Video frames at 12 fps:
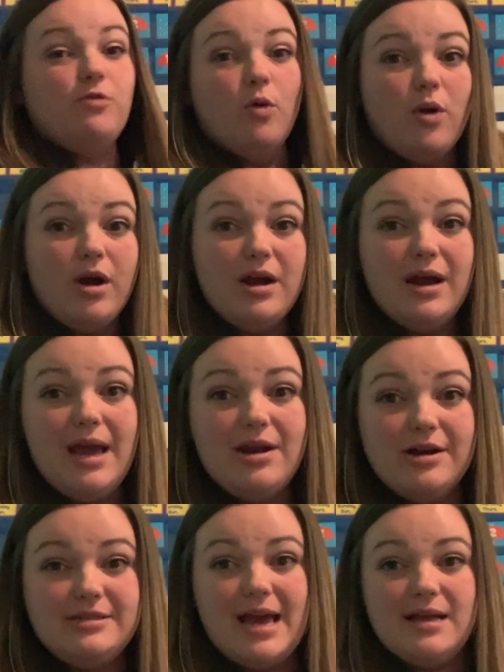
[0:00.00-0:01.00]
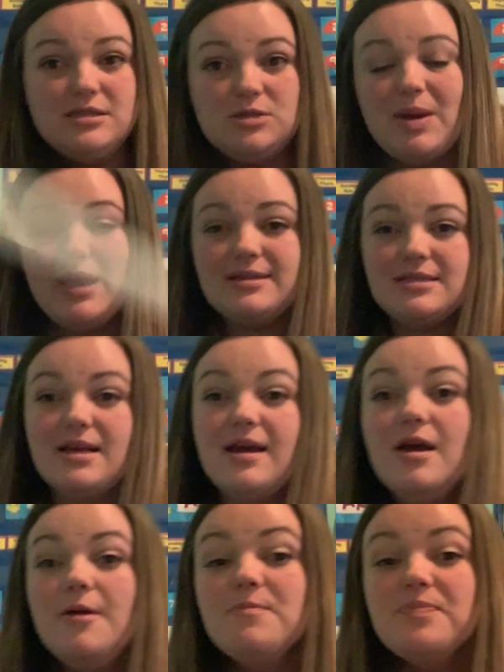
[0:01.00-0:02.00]
4 in our 10 space,
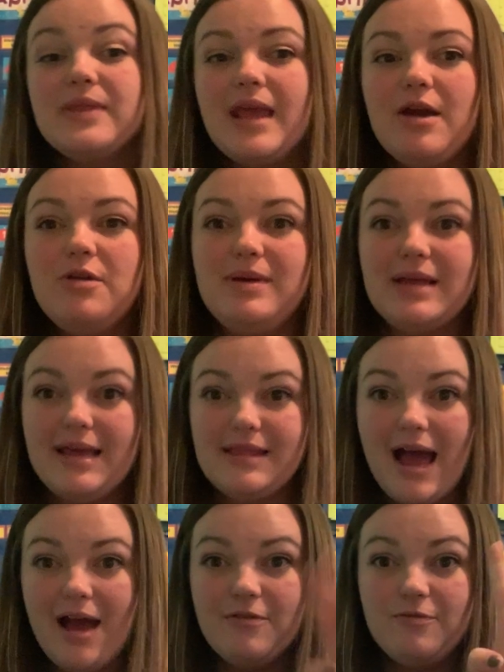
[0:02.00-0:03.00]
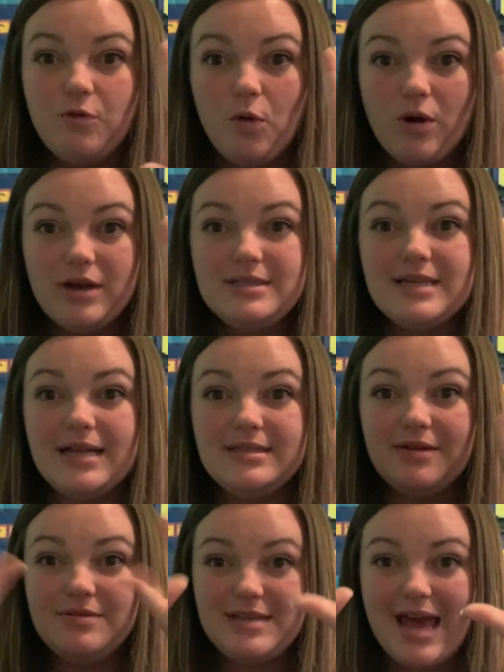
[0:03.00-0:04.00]
it would be like that. 4
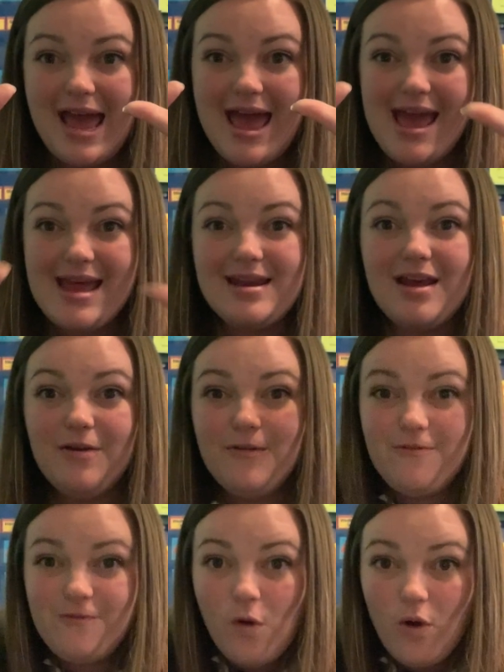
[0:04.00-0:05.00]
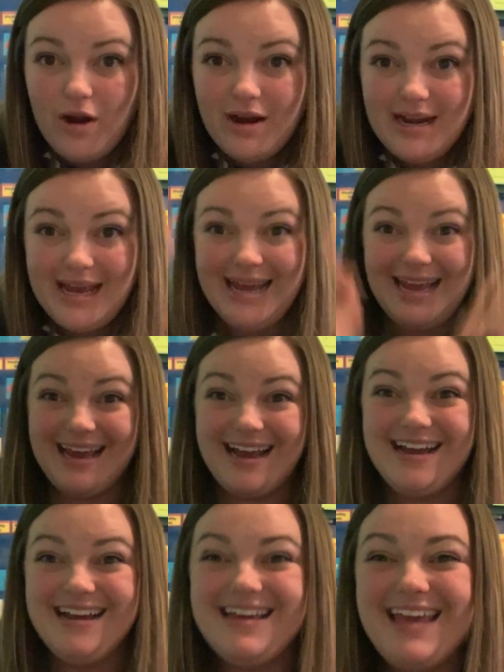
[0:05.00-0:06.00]
sets of 10,
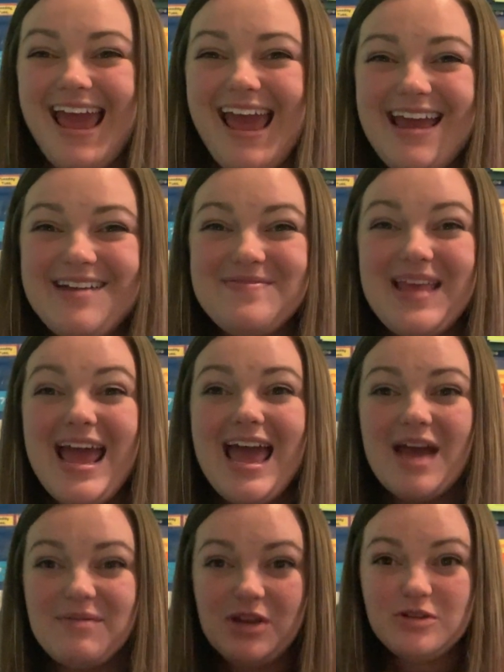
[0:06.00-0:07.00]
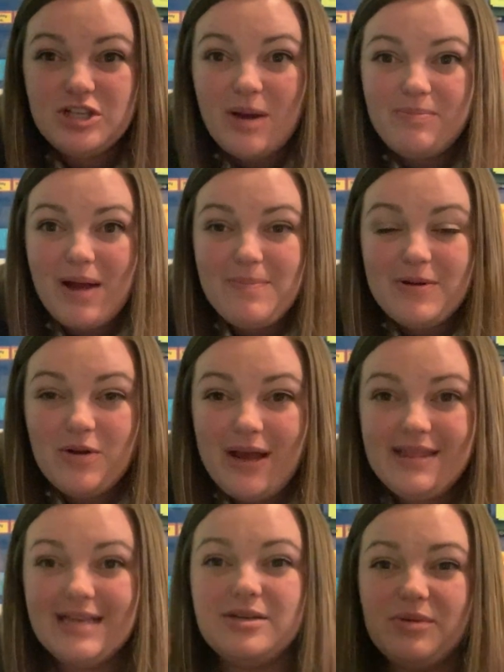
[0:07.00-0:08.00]
40, okay? And when you jump up and go
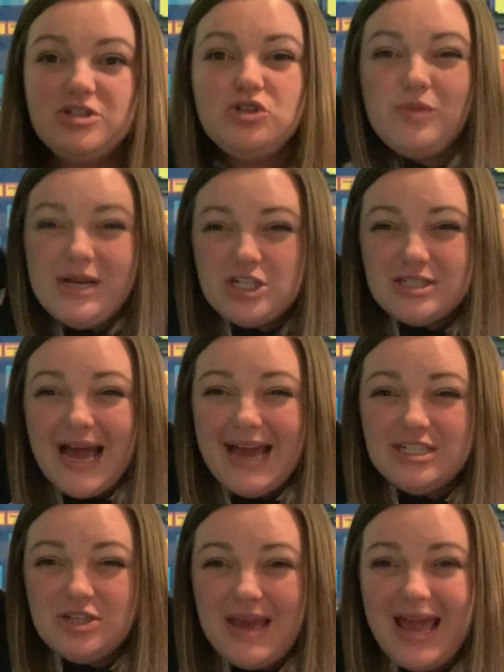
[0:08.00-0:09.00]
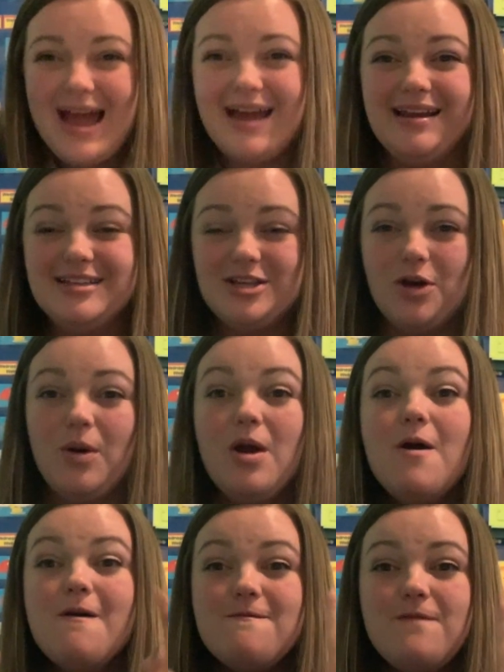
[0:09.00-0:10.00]
like this, I want you to reach as high as you can. So
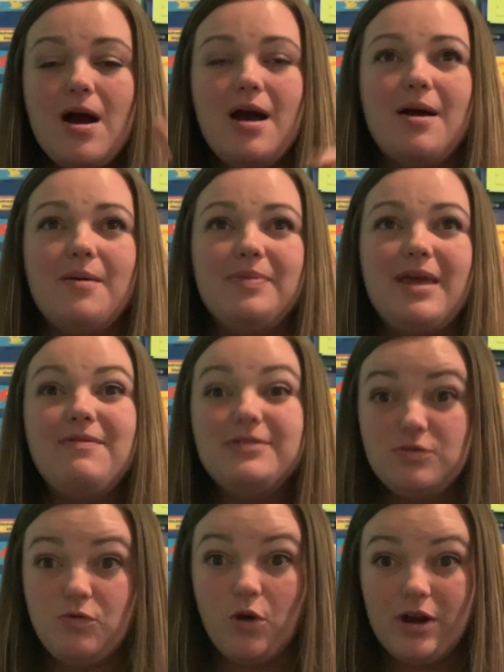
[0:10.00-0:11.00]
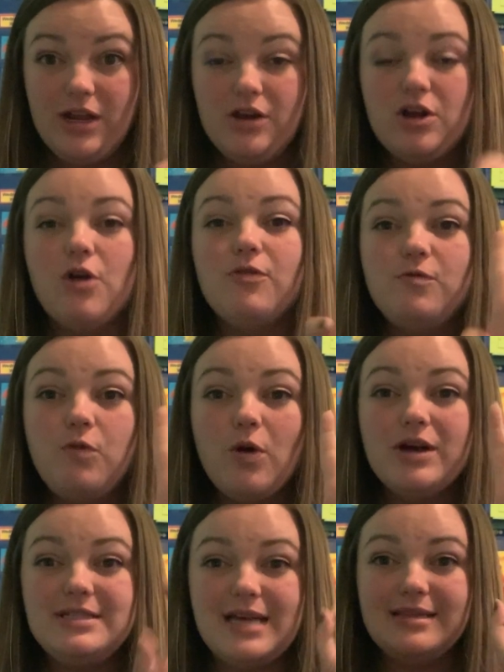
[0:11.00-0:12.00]
if it's 40, you'd go
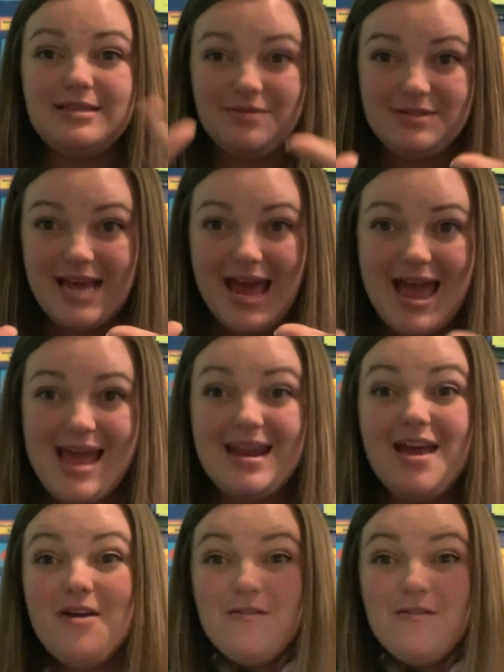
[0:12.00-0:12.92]
4 sets of 10,